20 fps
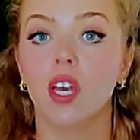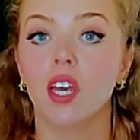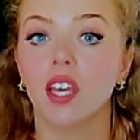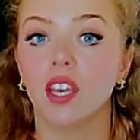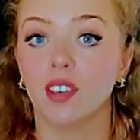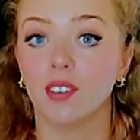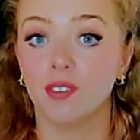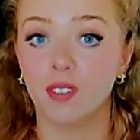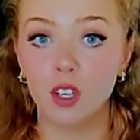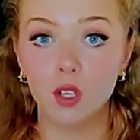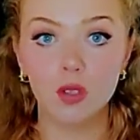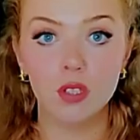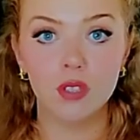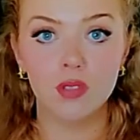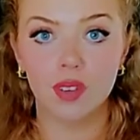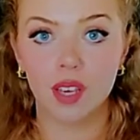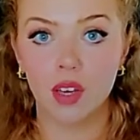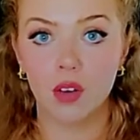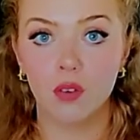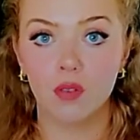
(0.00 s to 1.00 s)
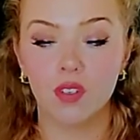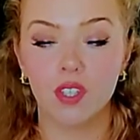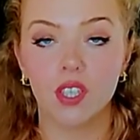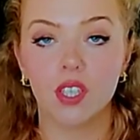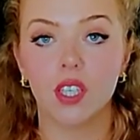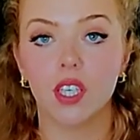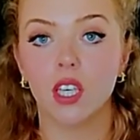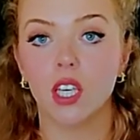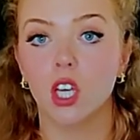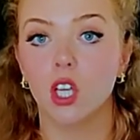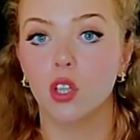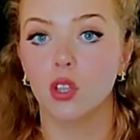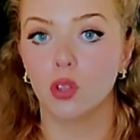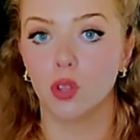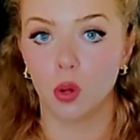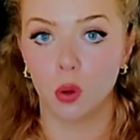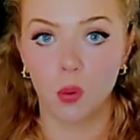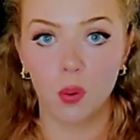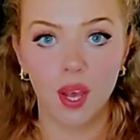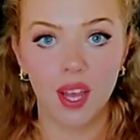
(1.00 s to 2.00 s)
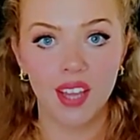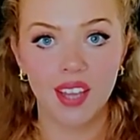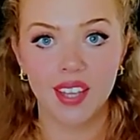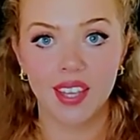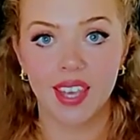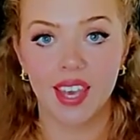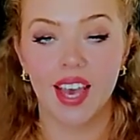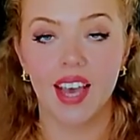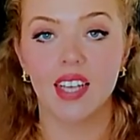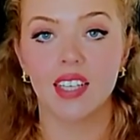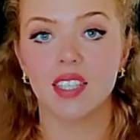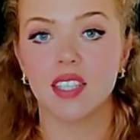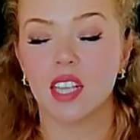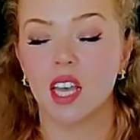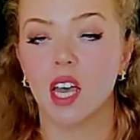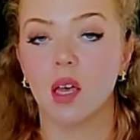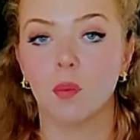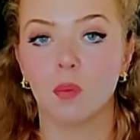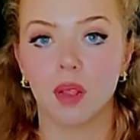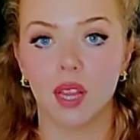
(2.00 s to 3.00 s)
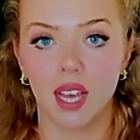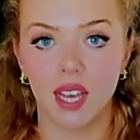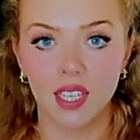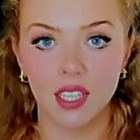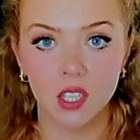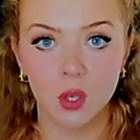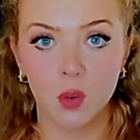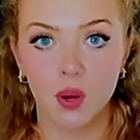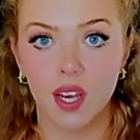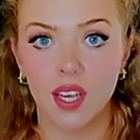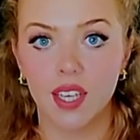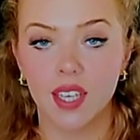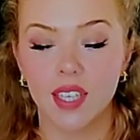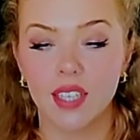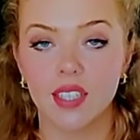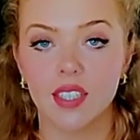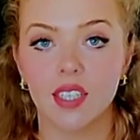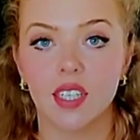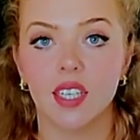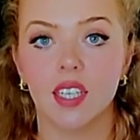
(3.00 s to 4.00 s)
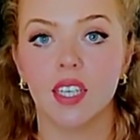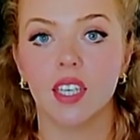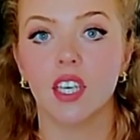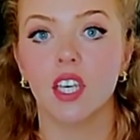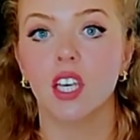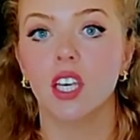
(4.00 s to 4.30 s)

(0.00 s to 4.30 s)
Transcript: It feels velvety, no white cast, applies quite easily.